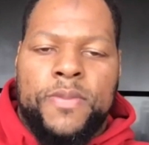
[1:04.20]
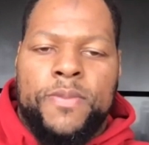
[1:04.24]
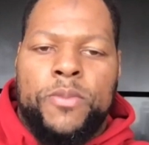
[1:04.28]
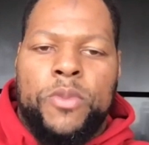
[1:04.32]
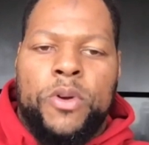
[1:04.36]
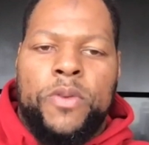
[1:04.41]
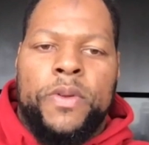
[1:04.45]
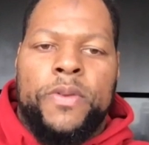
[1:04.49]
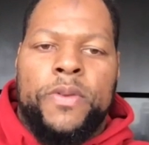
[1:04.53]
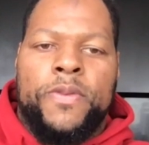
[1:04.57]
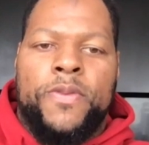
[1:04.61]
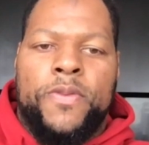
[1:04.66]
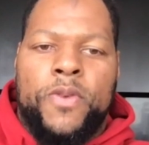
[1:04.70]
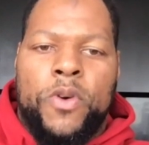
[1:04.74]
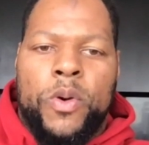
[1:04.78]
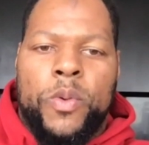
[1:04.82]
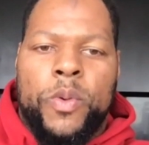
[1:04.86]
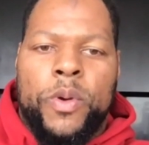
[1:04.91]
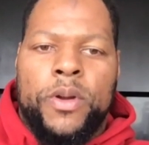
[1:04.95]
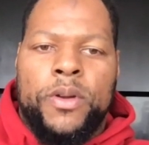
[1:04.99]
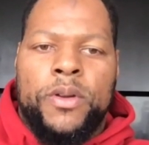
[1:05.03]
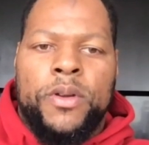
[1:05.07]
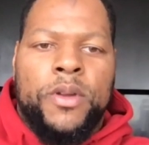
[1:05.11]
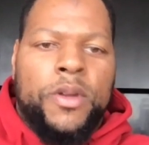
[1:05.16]
moving
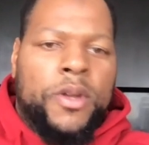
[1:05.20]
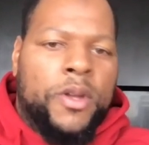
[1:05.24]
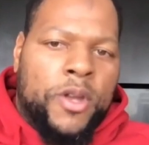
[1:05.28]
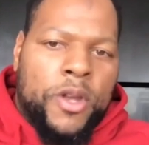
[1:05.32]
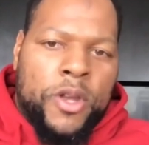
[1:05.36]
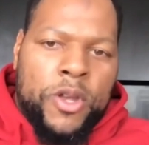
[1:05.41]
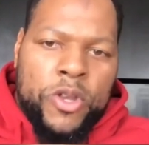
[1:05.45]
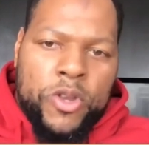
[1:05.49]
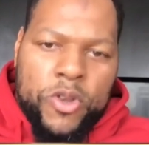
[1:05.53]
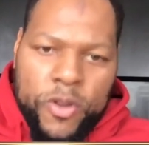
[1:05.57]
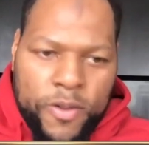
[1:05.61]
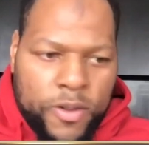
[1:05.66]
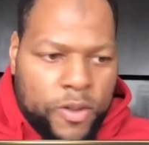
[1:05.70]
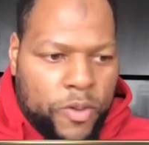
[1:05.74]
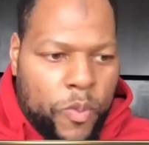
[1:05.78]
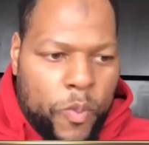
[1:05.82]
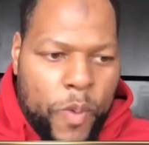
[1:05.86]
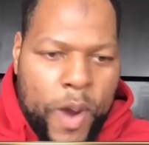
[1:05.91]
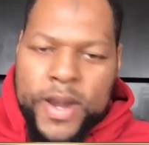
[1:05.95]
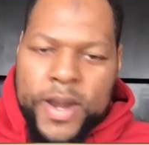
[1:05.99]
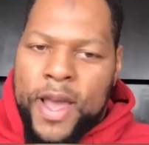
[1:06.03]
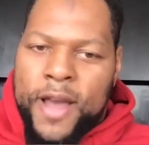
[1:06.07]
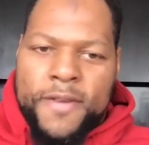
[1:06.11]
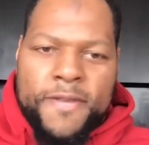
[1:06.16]
forward,
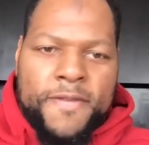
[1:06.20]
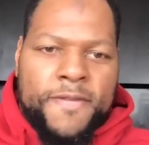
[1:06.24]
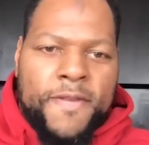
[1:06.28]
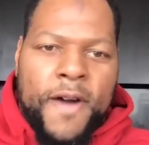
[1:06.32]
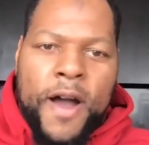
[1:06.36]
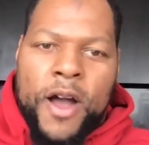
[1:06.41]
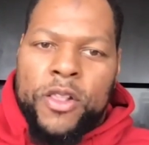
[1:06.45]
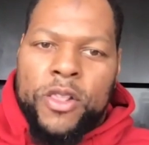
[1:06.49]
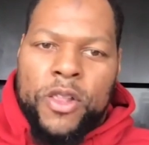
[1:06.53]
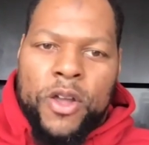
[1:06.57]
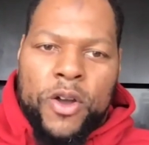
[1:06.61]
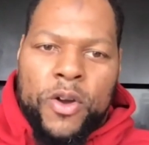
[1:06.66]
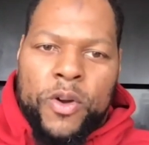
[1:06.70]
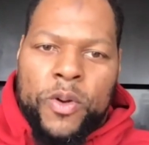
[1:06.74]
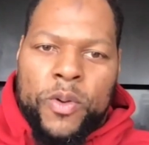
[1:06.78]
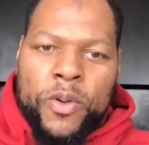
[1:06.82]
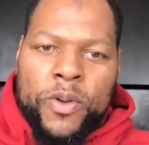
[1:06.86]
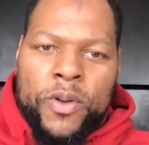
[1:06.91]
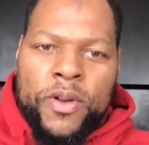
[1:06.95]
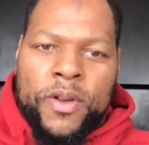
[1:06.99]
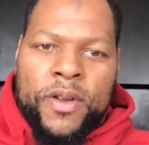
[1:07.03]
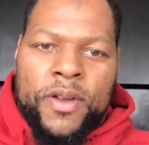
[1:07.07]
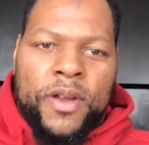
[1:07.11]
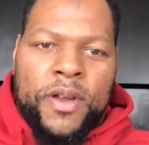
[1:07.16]
why not follow
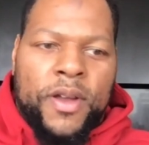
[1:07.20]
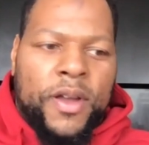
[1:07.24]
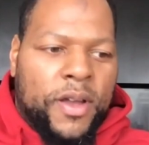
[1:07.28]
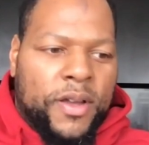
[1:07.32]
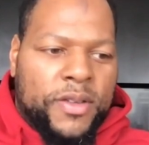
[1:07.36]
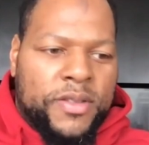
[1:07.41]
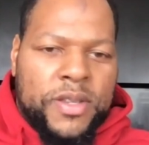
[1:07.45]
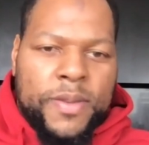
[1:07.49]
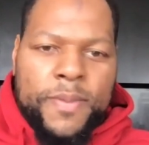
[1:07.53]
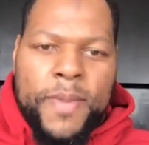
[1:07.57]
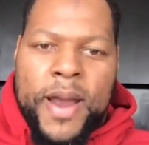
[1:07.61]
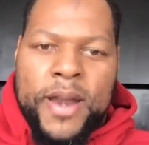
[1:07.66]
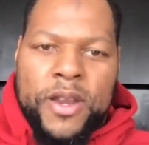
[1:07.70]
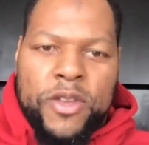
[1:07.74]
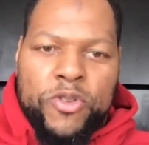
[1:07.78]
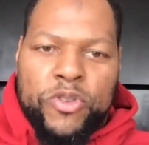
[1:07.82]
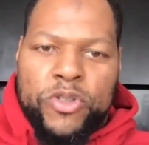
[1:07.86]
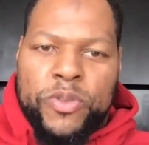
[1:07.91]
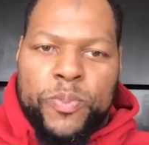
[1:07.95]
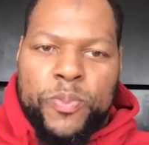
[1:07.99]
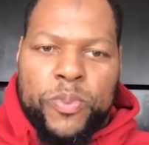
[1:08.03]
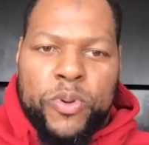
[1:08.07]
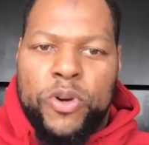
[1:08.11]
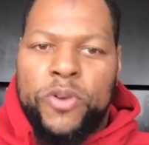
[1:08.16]
somebody who's
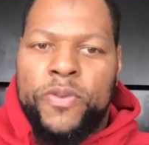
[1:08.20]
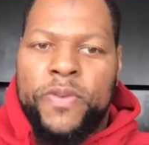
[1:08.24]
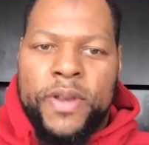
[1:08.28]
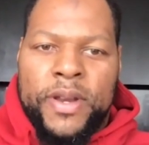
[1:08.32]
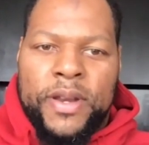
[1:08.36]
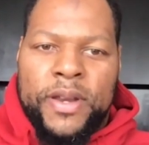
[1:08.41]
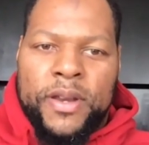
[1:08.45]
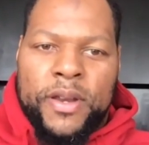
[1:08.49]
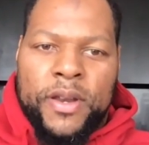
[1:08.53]
proven?